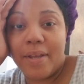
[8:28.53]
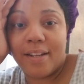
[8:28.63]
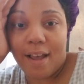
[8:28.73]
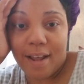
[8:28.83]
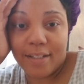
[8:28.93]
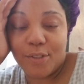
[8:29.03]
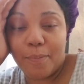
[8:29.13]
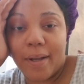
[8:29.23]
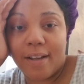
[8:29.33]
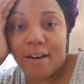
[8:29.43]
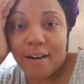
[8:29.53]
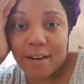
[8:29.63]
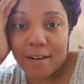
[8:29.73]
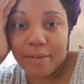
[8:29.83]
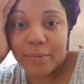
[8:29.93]
and got into my
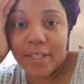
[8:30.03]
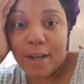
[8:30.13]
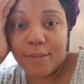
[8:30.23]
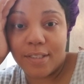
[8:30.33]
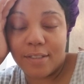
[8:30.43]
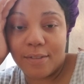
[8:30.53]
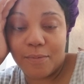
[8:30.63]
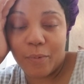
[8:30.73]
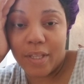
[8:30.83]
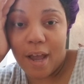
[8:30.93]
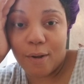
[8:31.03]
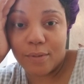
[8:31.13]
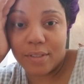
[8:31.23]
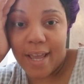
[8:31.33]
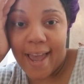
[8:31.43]
car without
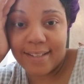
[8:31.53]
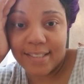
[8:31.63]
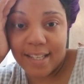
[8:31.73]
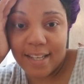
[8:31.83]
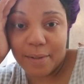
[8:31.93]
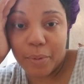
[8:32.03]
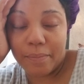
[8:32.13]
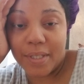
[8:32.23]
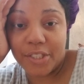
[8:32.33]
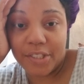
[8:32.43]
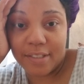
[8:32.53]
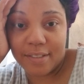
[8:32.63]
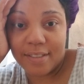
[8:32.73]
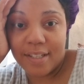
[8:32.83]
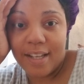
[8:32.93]
asking permission."